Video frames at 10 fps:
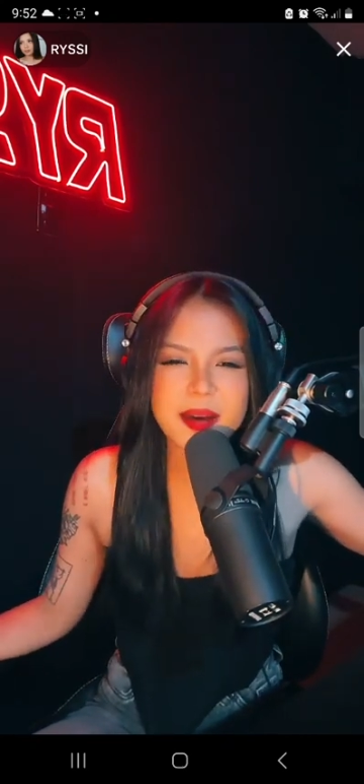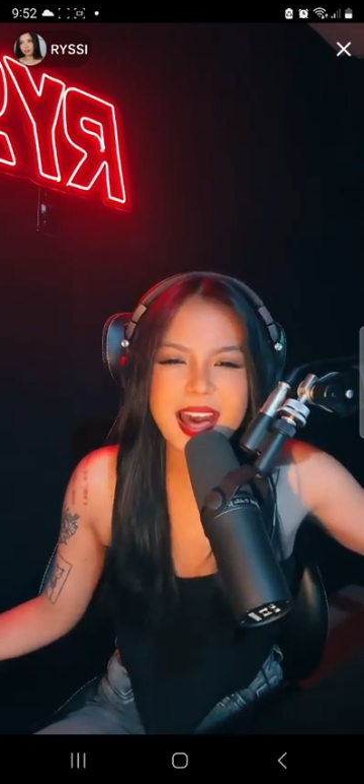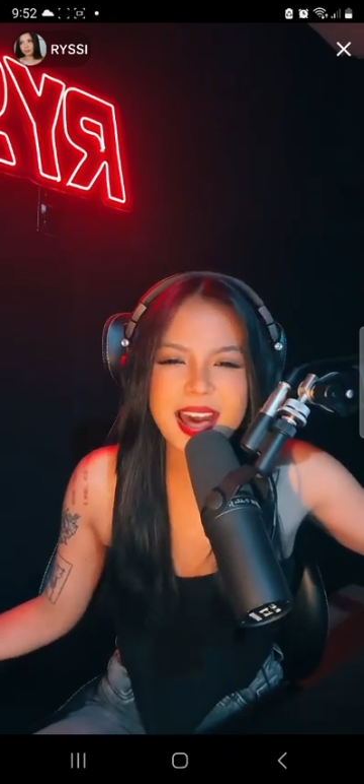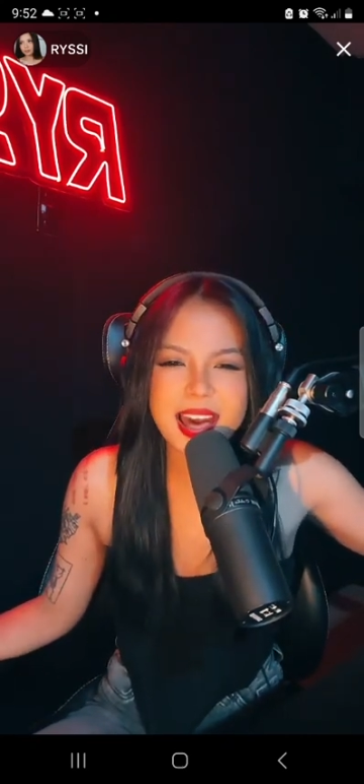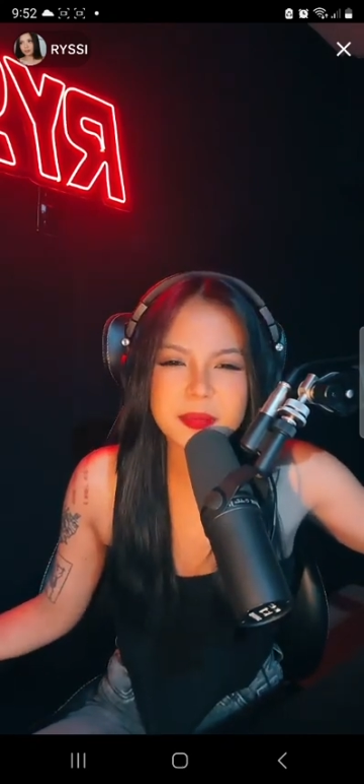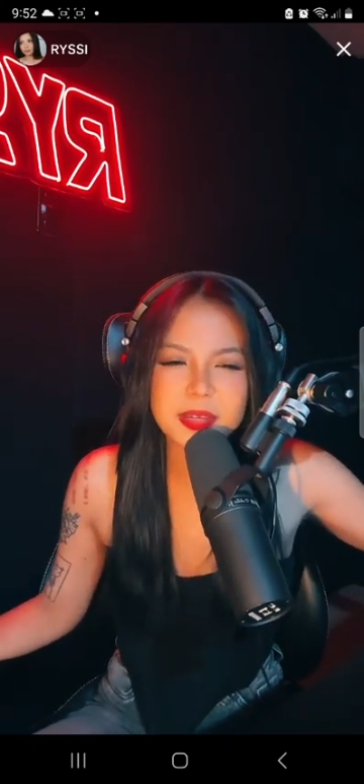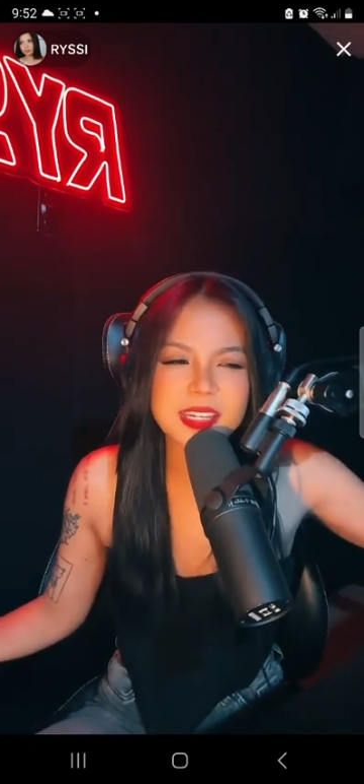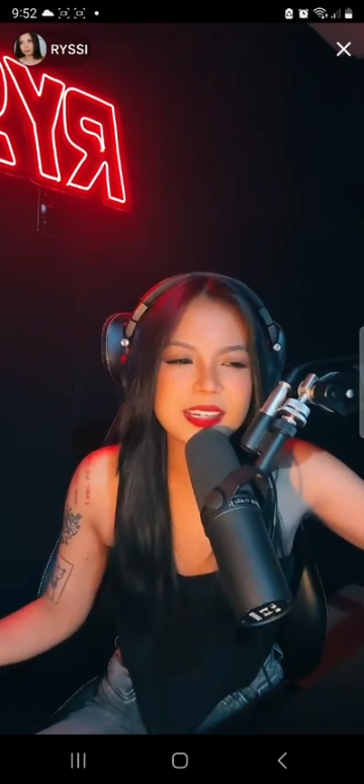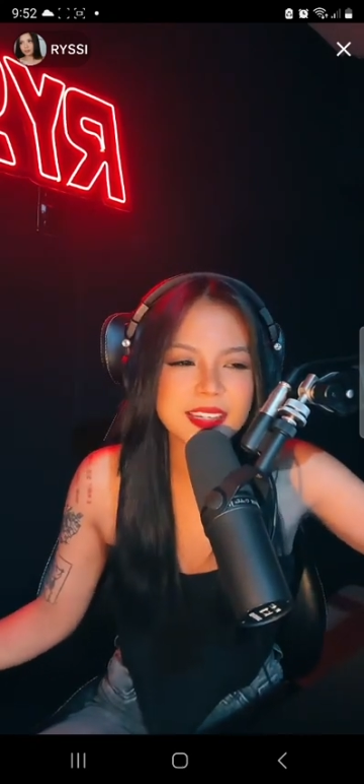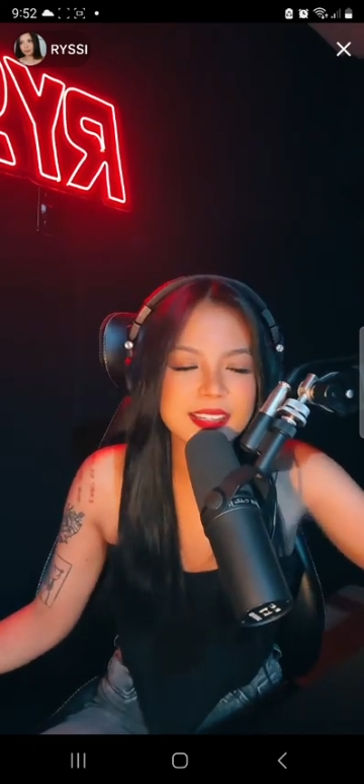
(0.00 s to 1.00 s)
by
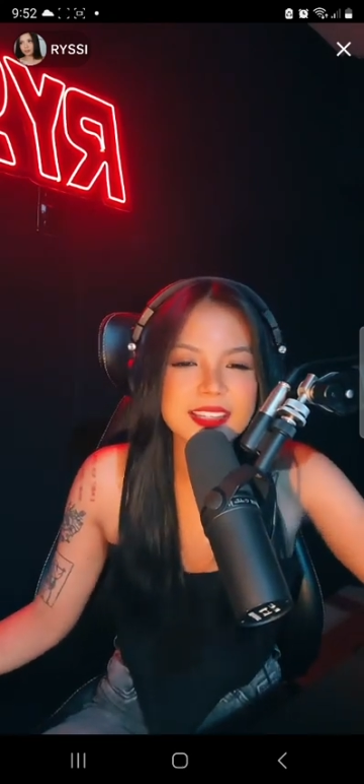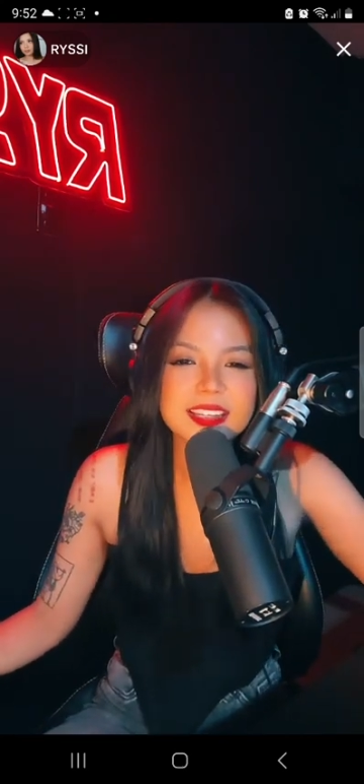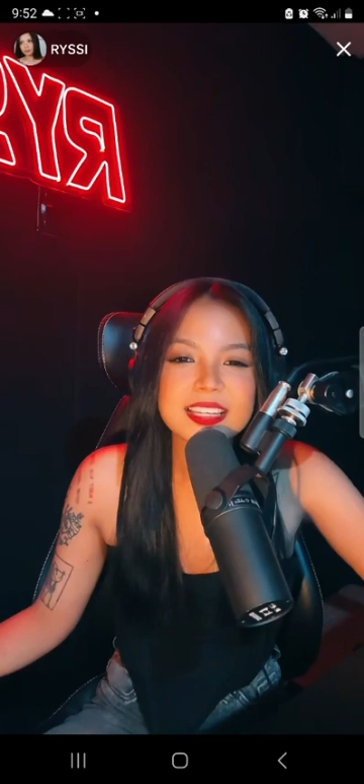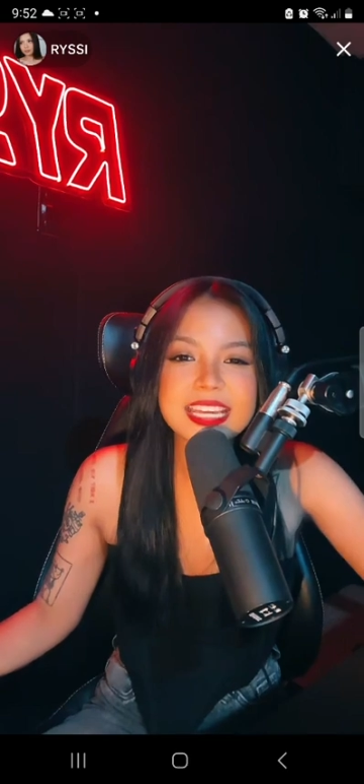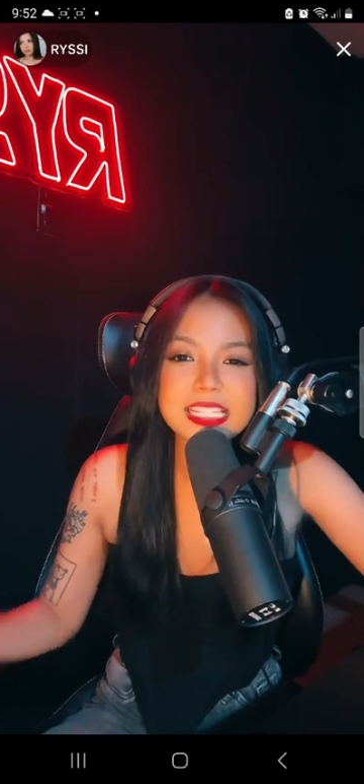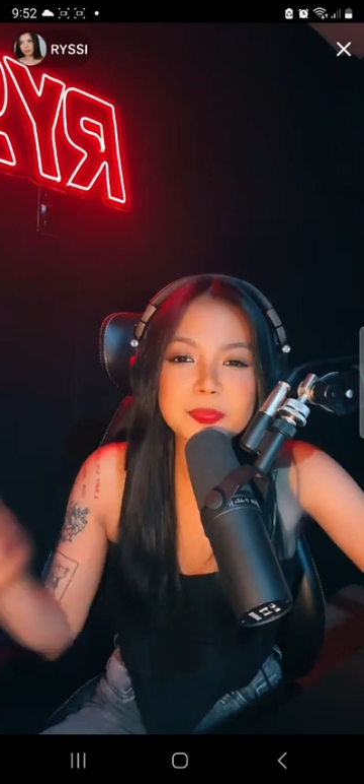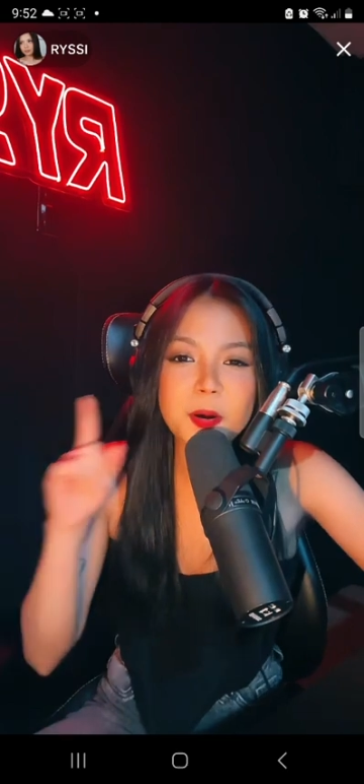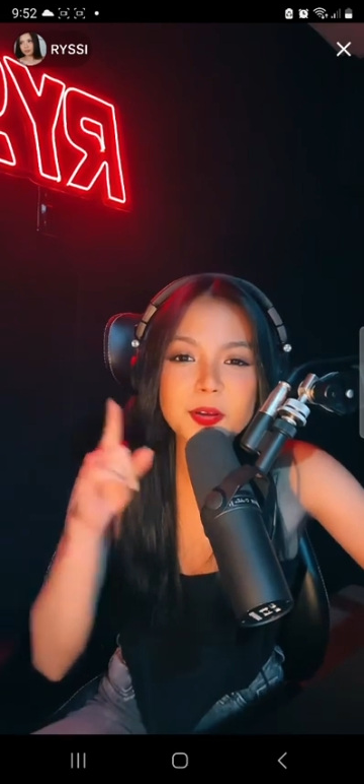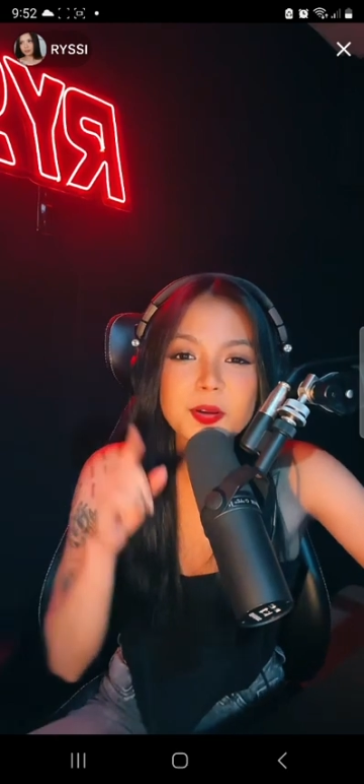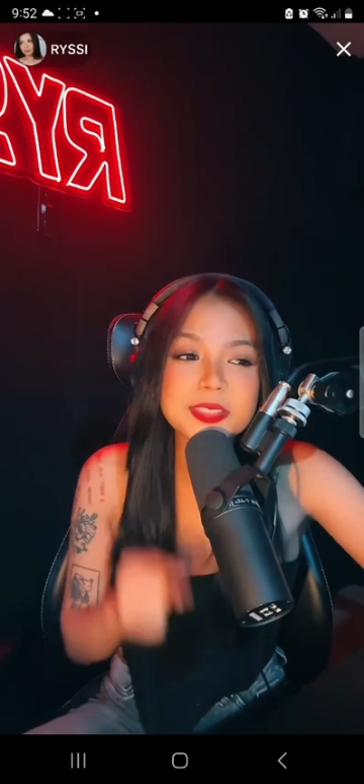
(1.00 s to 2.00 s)
me.
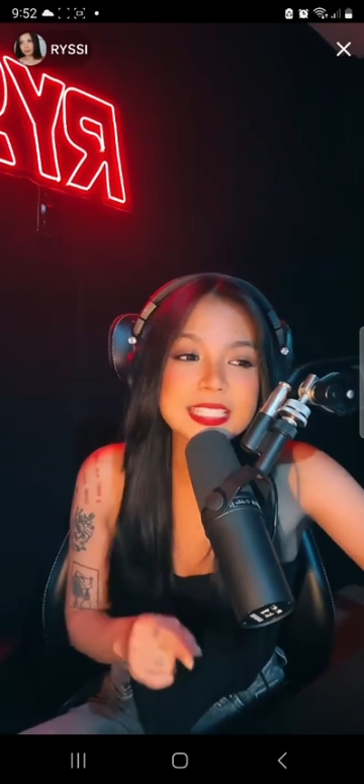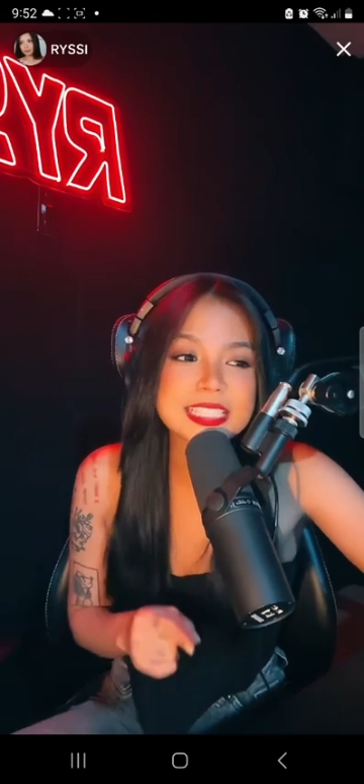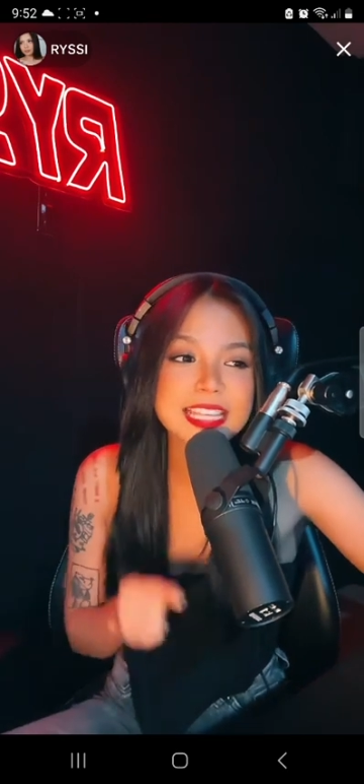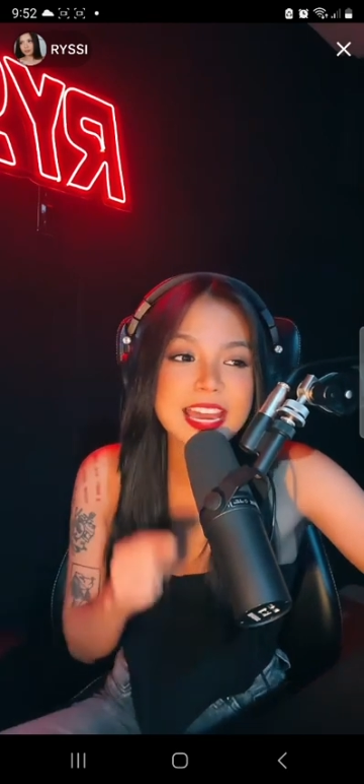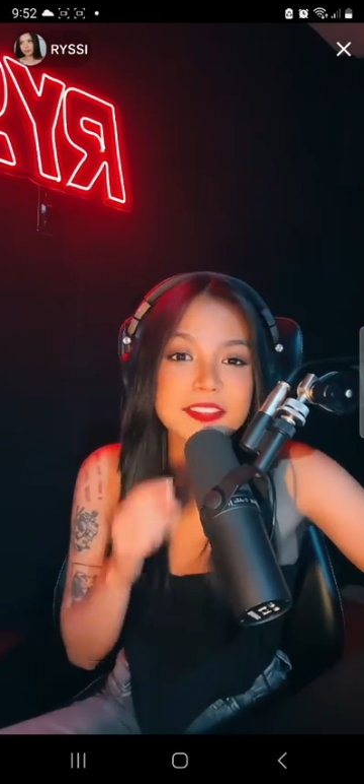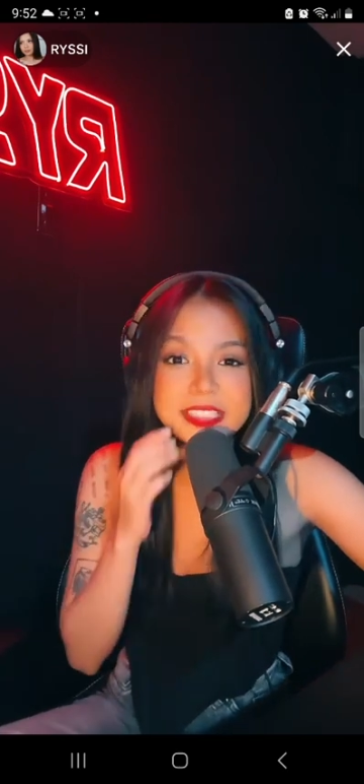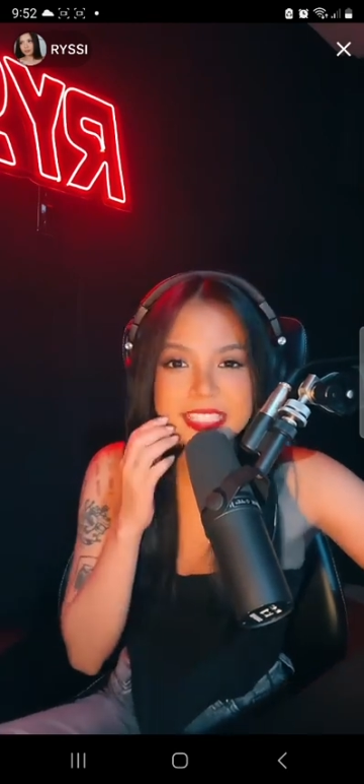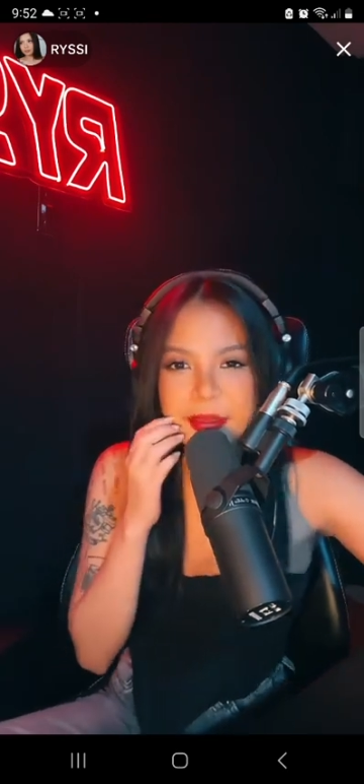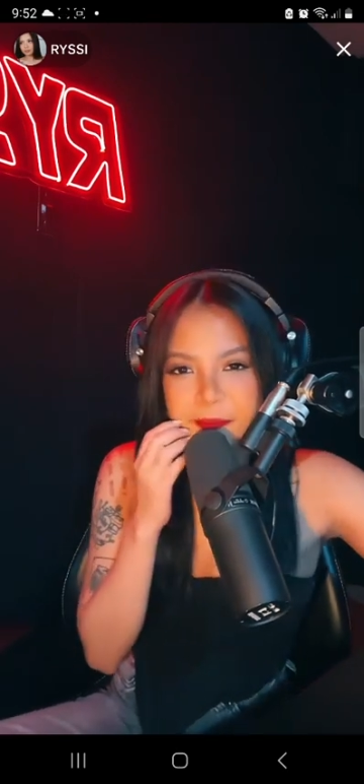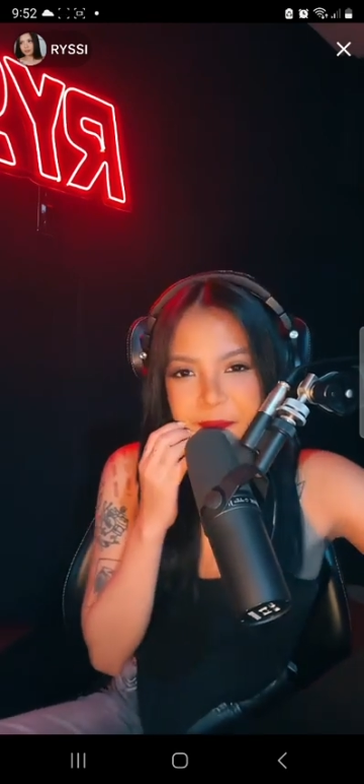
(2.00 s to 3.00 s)
Yes po, noted sa
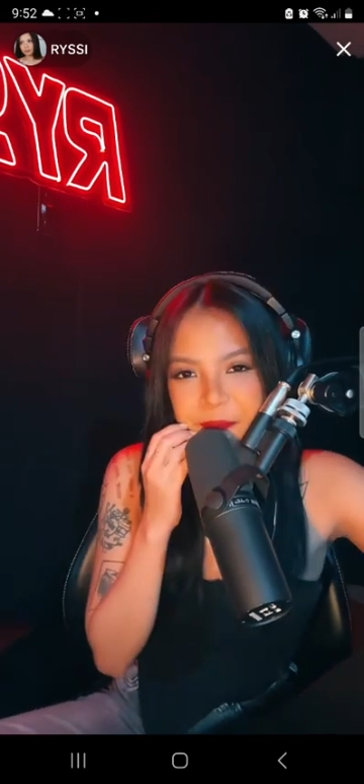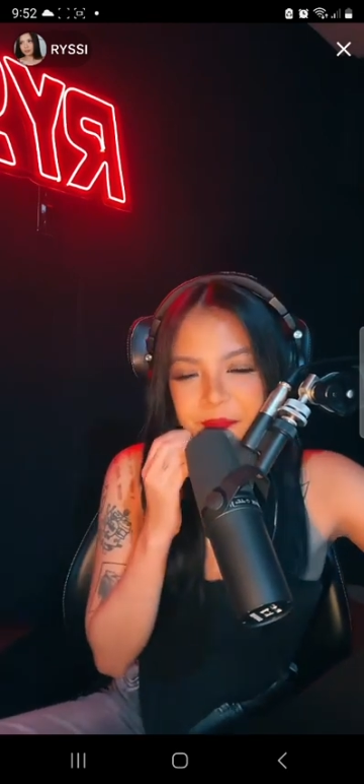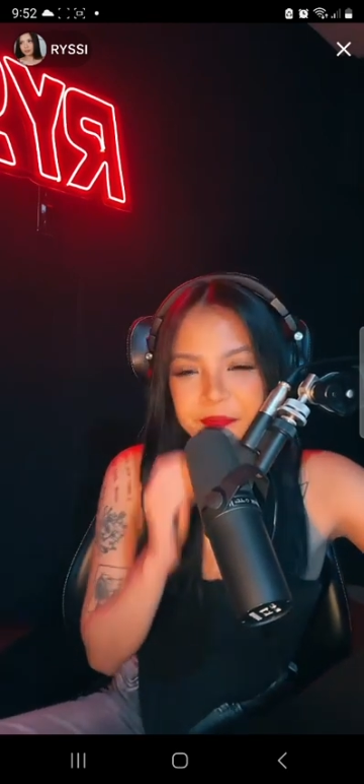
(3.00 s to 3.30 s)
every time.